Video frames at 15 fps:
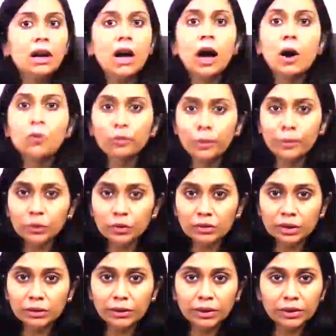how to approach
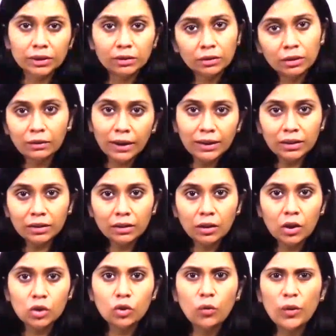the question, right?
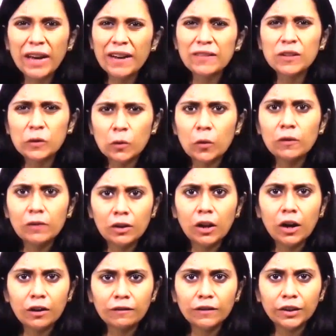So we have solved a
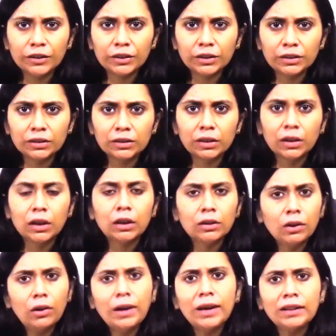lot of questions.
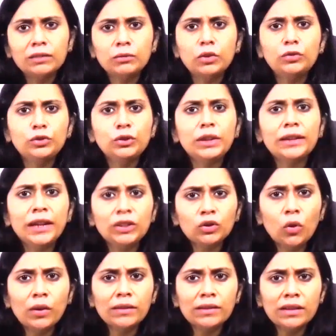Now let us move to the next
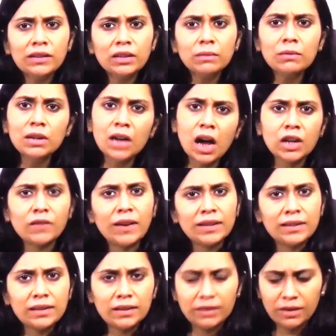organ system,
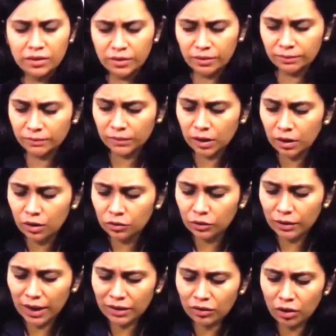cardiovascular system. So
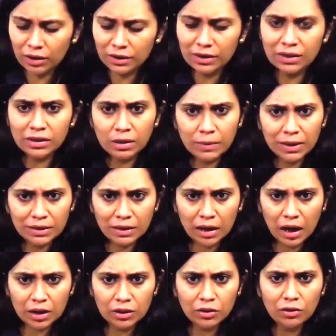next organ system is
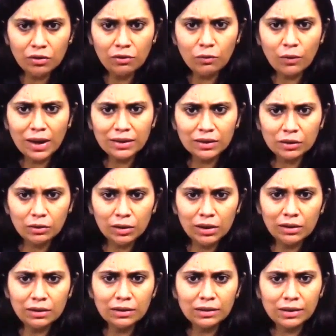
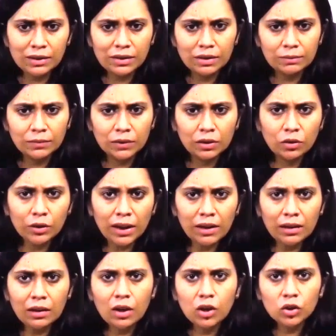cardiovascular system. Okay,
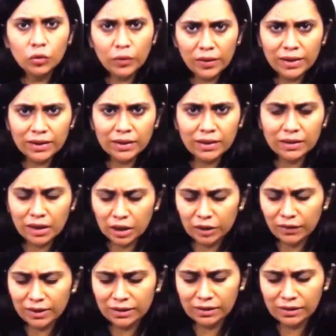so we will discuss cardiovascular